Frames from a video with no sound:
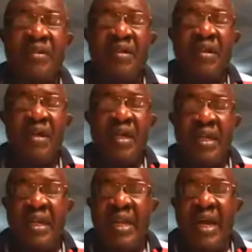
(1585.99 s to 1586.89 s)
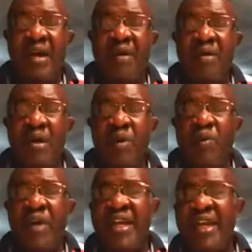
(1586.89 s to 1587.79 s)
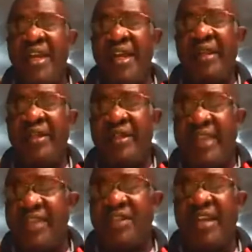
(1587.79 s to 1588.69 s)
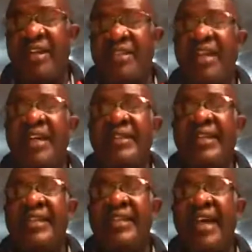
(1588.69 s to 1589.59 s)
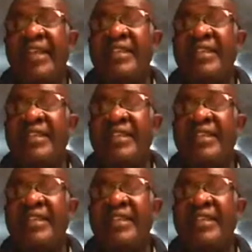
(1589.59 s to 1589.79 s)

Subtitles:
Now, when they hear things like this, these are things they never had.